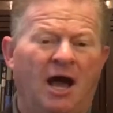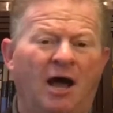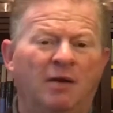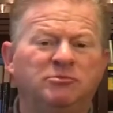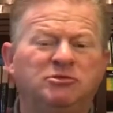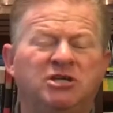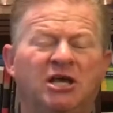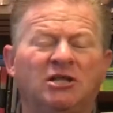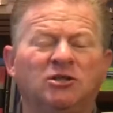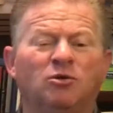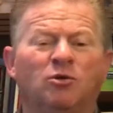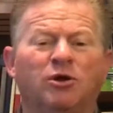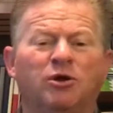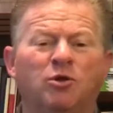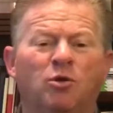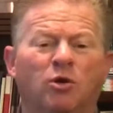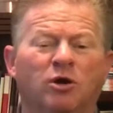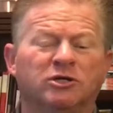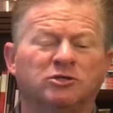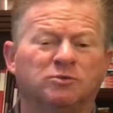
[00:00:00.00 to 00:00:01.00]
I'm J.
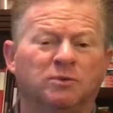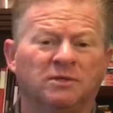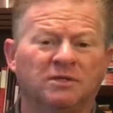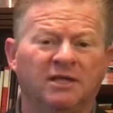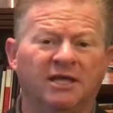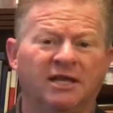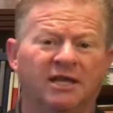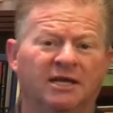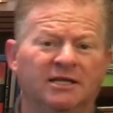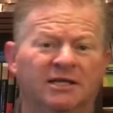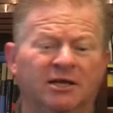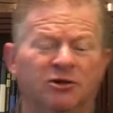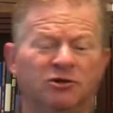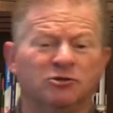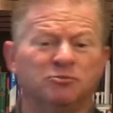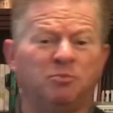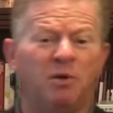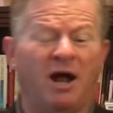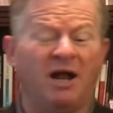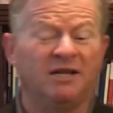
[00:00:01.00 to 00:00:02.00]
Loren Norris with Leading
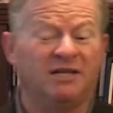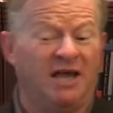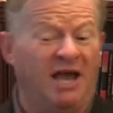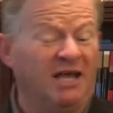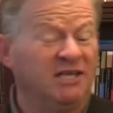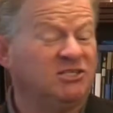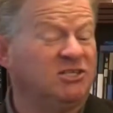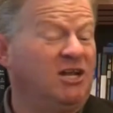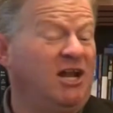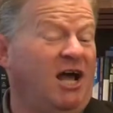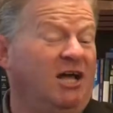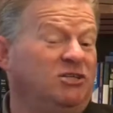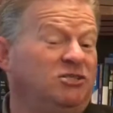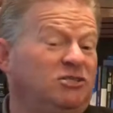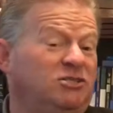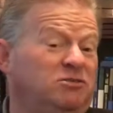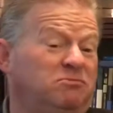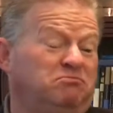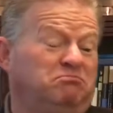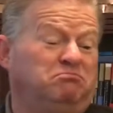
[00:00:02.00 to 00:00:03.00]
Leaders Podcast, and I
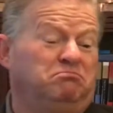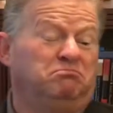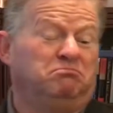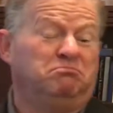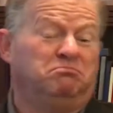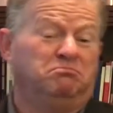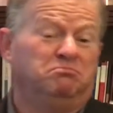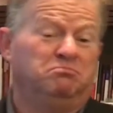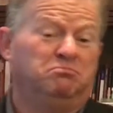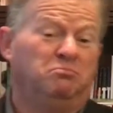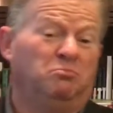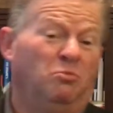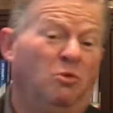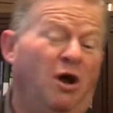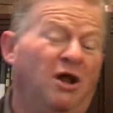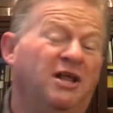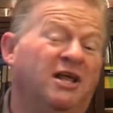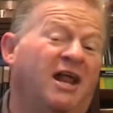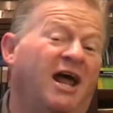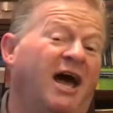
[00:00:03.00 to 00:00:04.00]
just
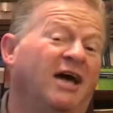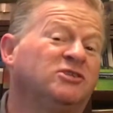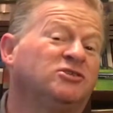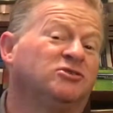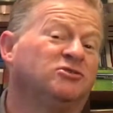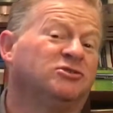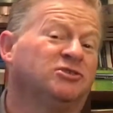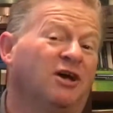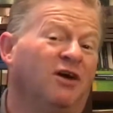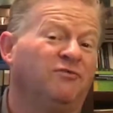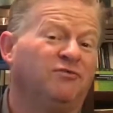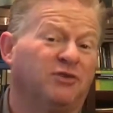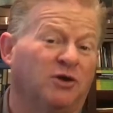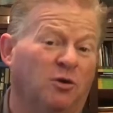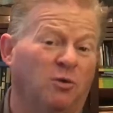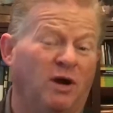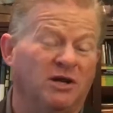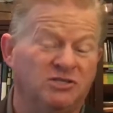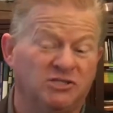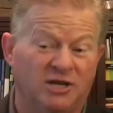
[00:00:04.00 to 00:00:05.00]
want you to ask yourself the
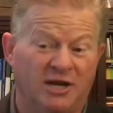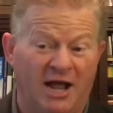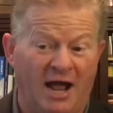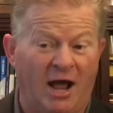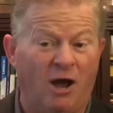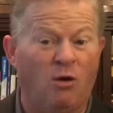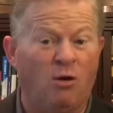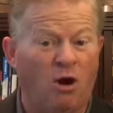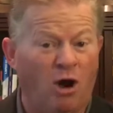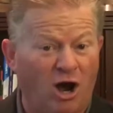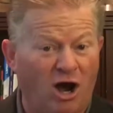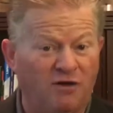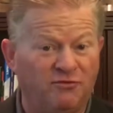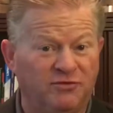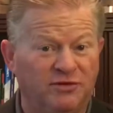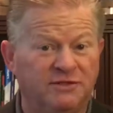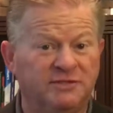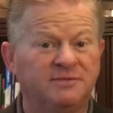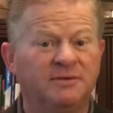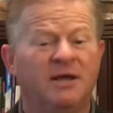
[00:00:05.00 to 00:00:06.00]
question, how
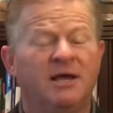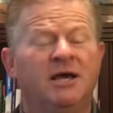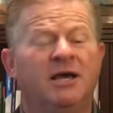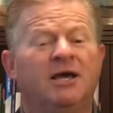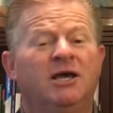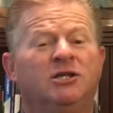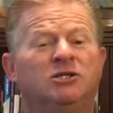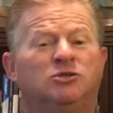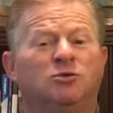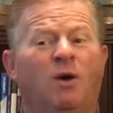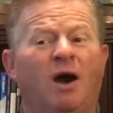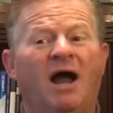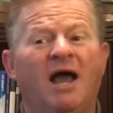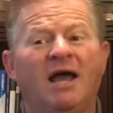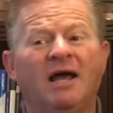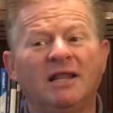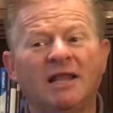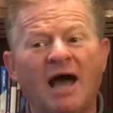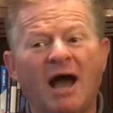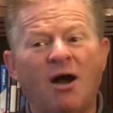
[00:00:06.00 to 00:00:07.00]
often do
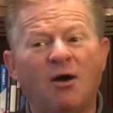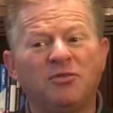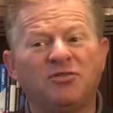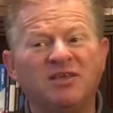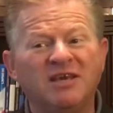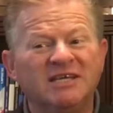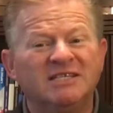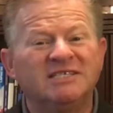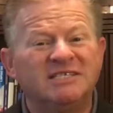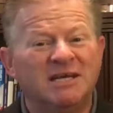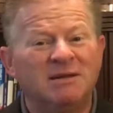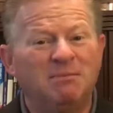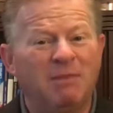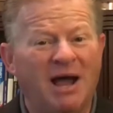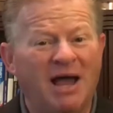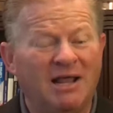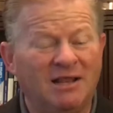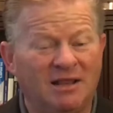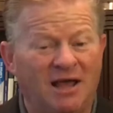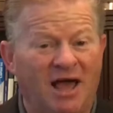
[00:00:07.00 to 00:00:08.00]
I allow things in
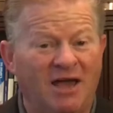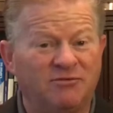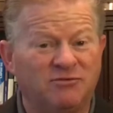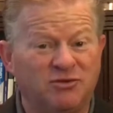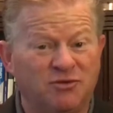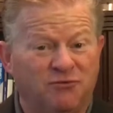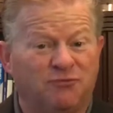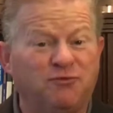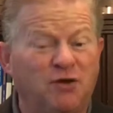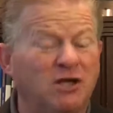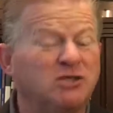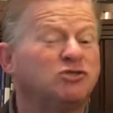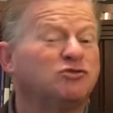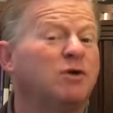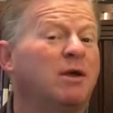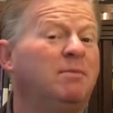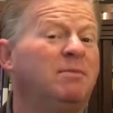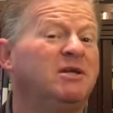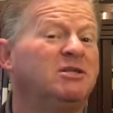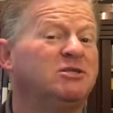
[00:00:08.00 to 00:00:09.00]
my life to
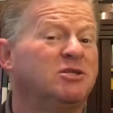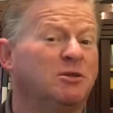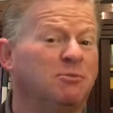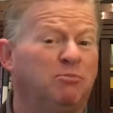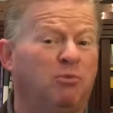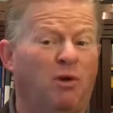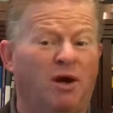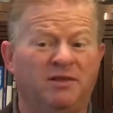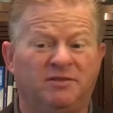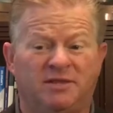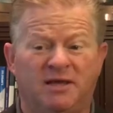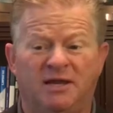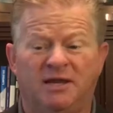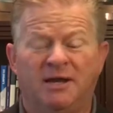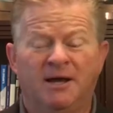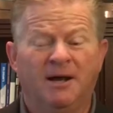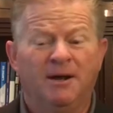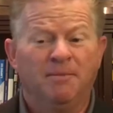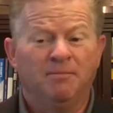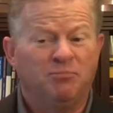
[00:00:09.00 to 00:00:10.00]
frustrate me to the point
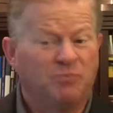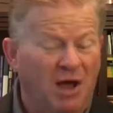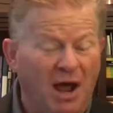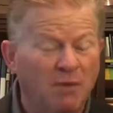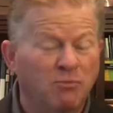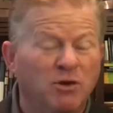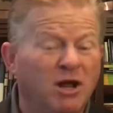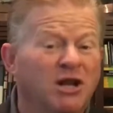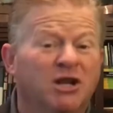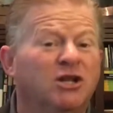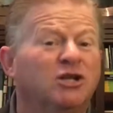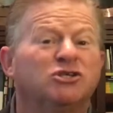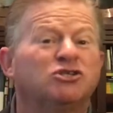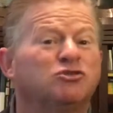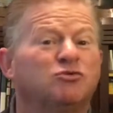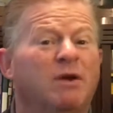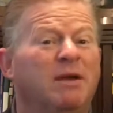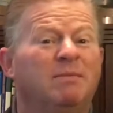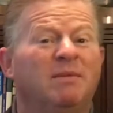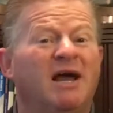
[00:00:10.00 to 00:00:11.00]
that I'm ready to
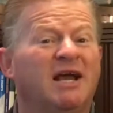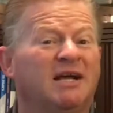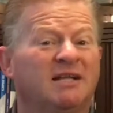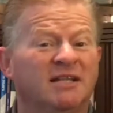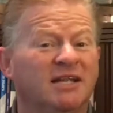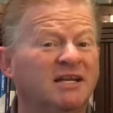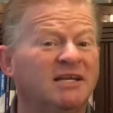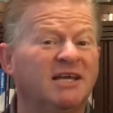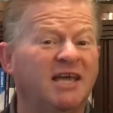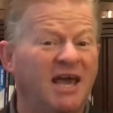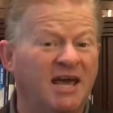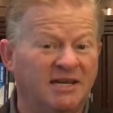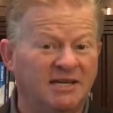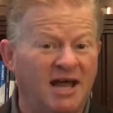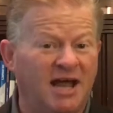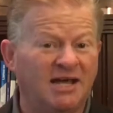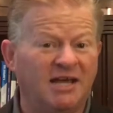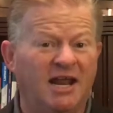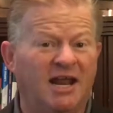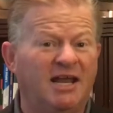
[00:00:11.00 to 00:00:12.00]
scream like a little kid
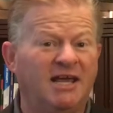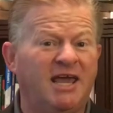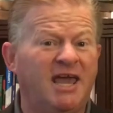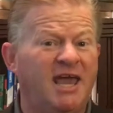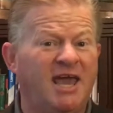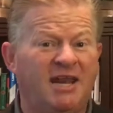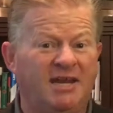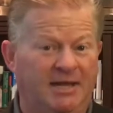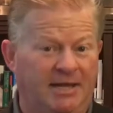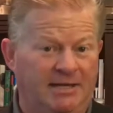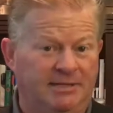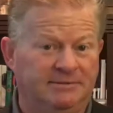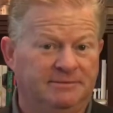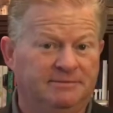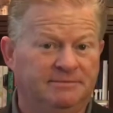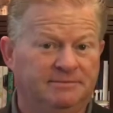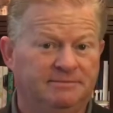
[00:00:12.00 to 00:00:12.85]
not getting candy?